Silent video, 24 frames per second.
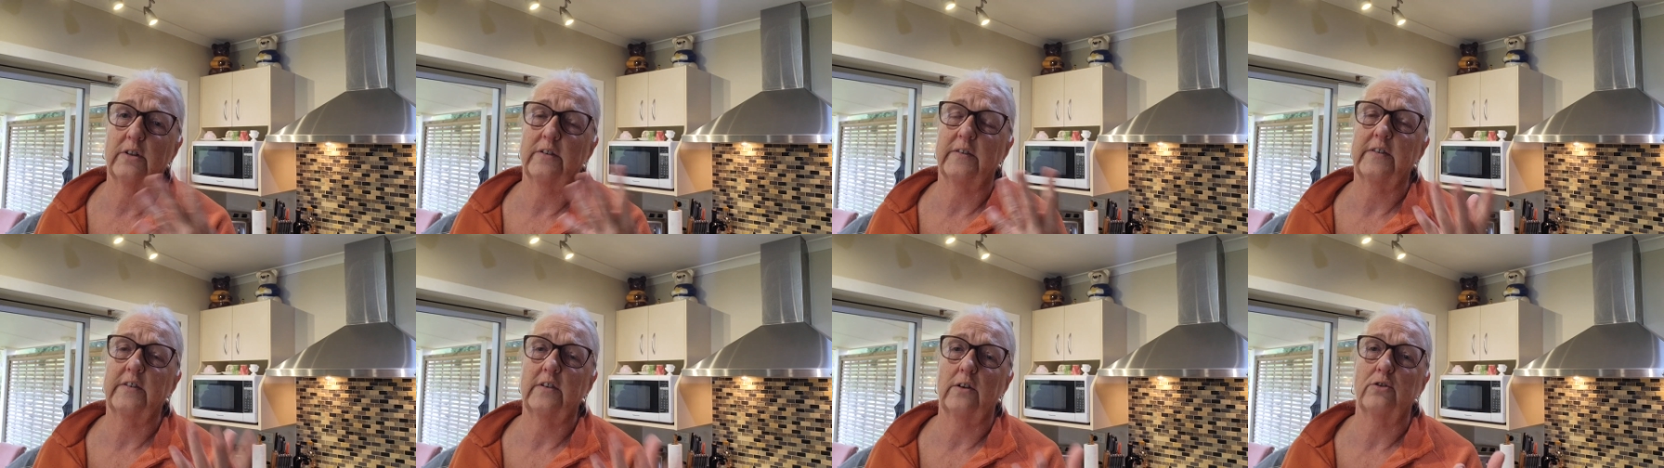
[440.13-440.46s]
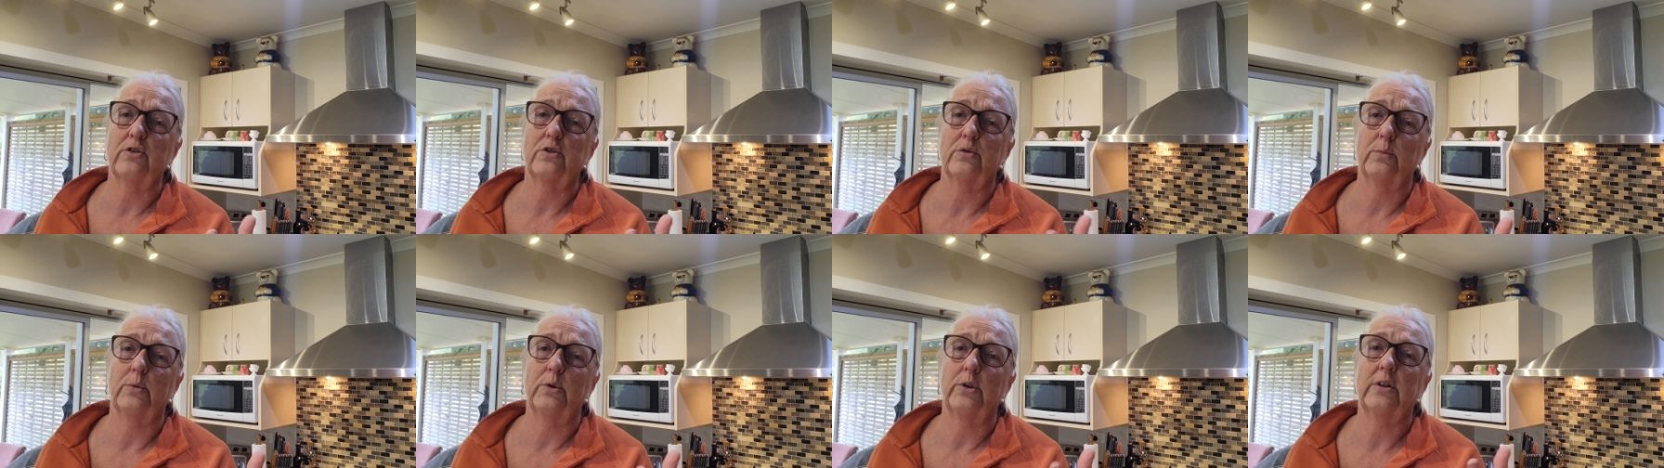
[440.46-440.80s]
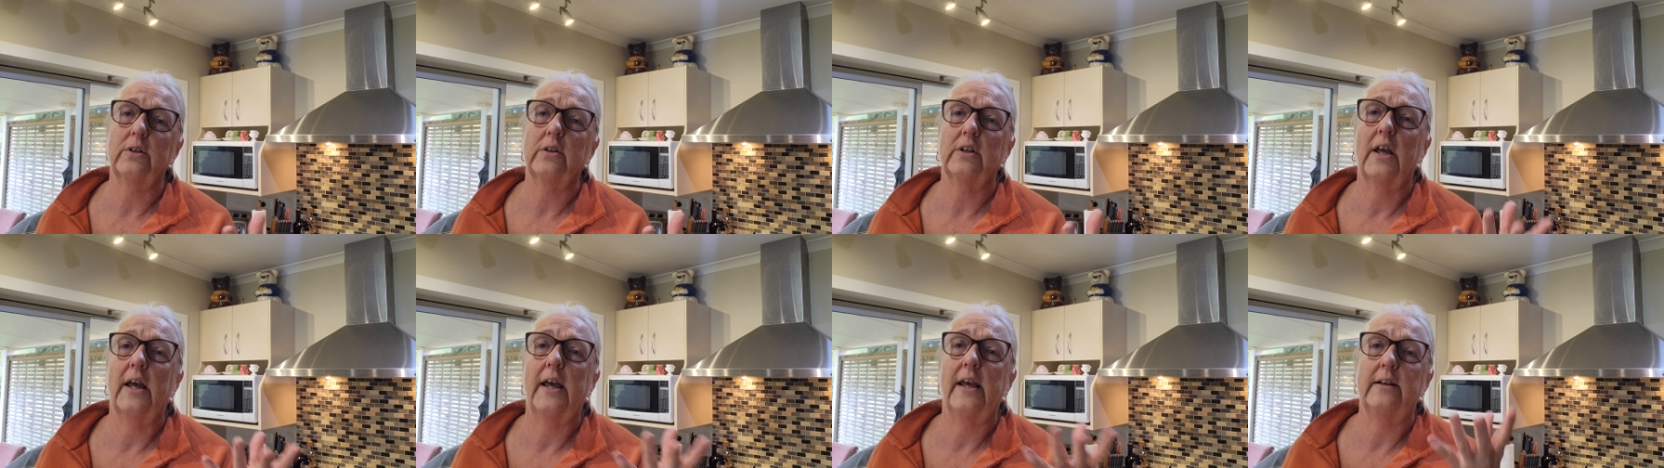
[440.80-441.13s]
in social work
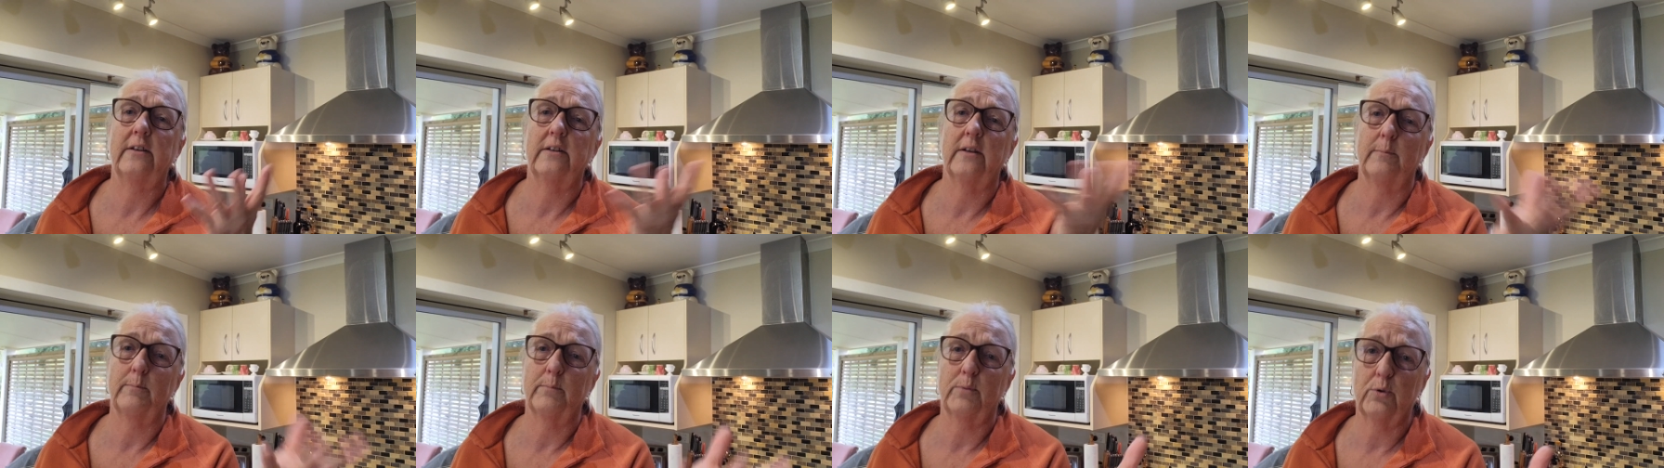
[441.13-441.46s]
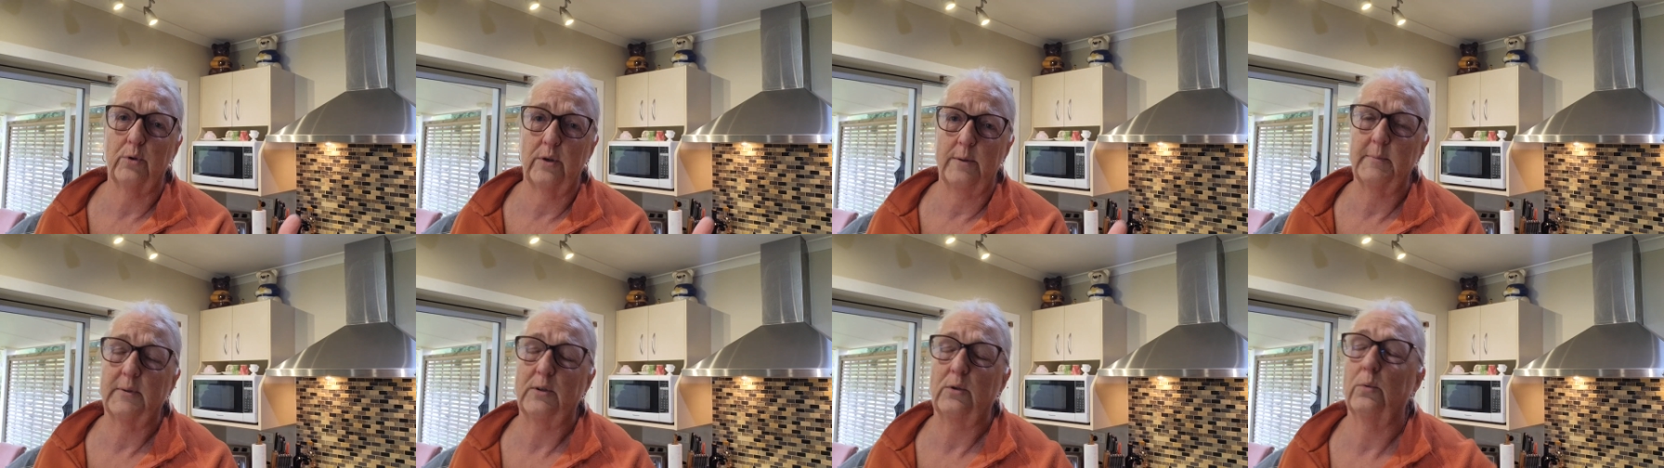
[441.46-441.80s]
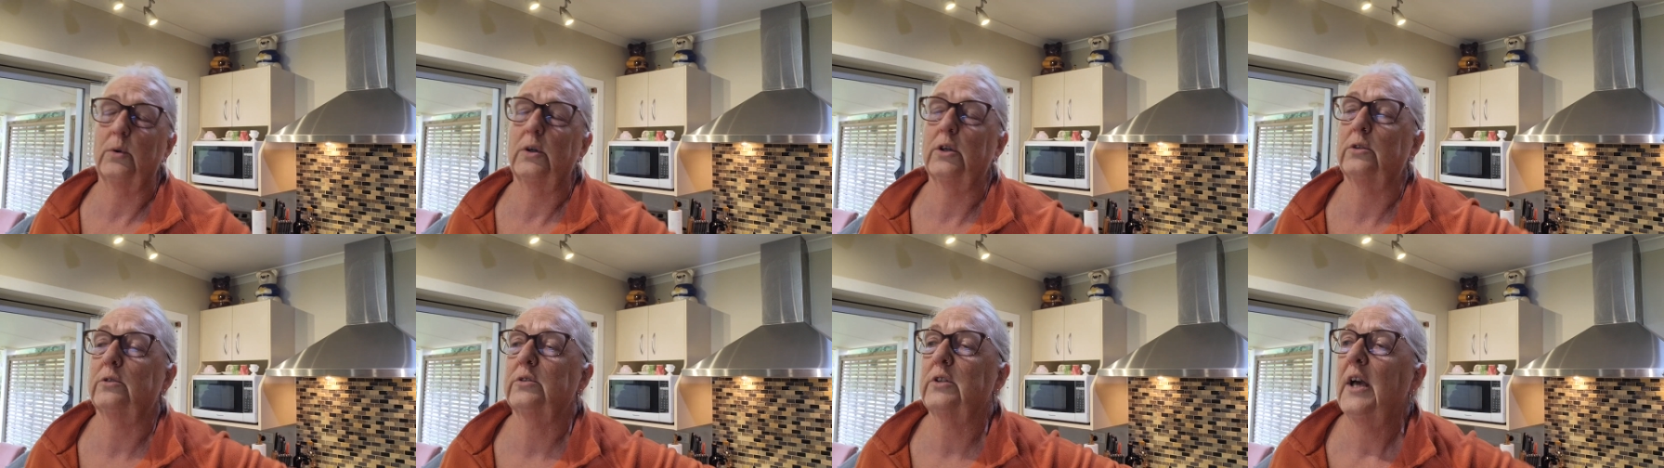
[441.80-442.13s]
and employment
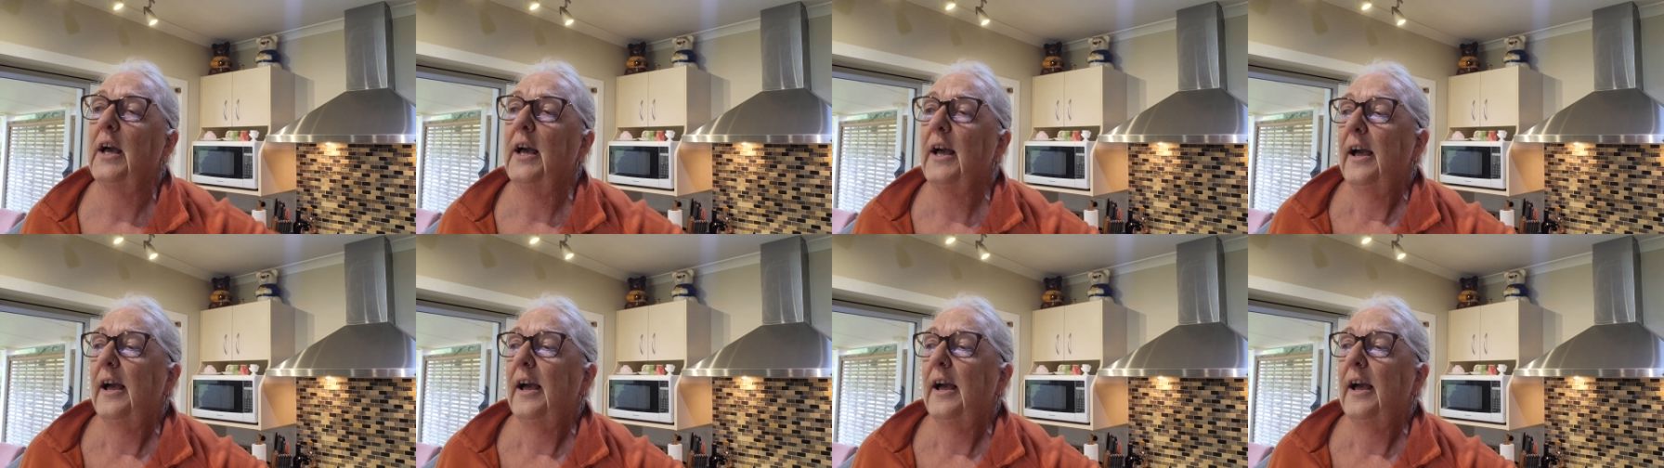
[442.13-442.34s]
world.